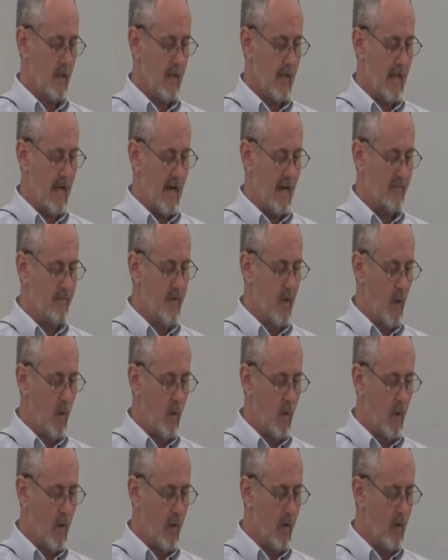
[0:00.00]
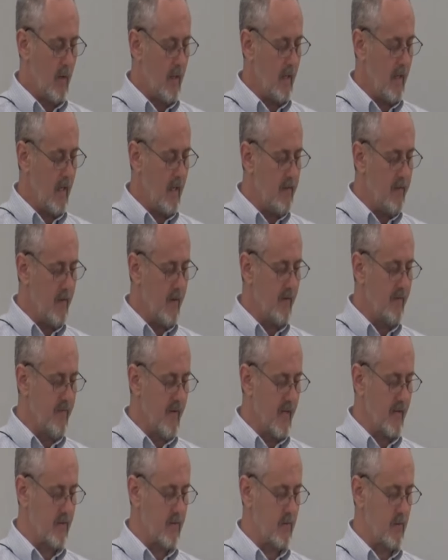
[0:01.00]
They have no oil in their
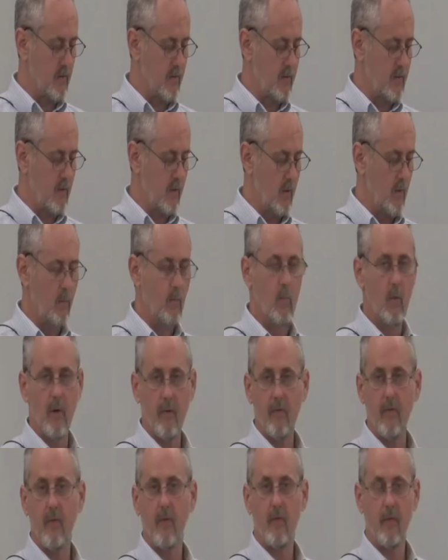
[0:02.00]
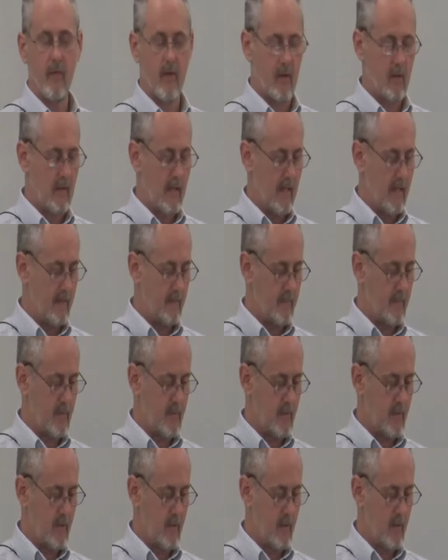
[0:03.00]
vessels with their
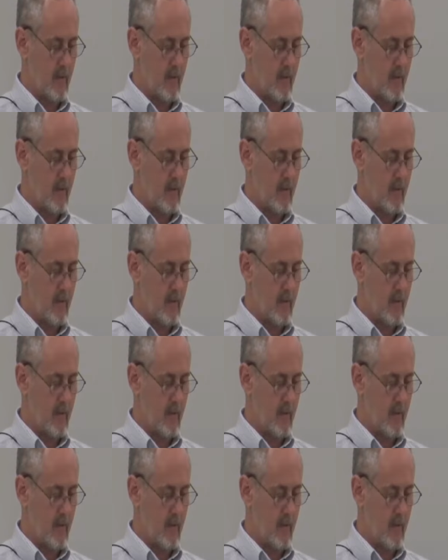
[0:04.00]
lamps.